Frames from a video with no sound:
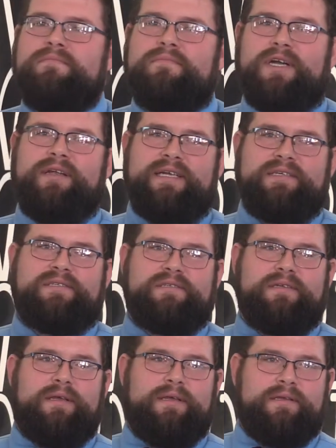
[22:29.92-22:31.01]
Brother, his
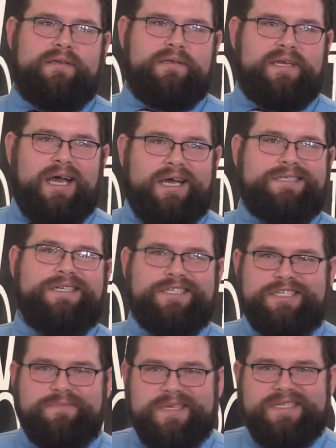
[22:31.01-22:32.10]
conscience
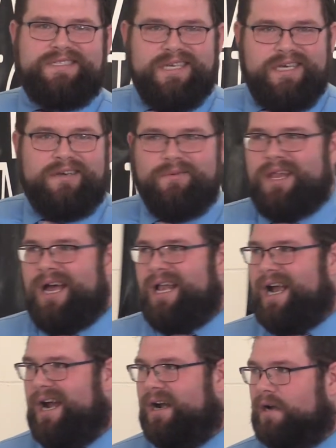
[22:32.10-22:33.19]
has been seared with a hot
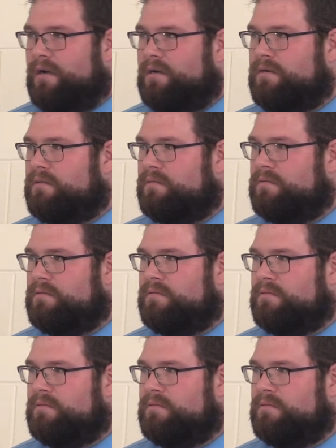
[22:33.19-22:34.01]
iron. Yes, sir.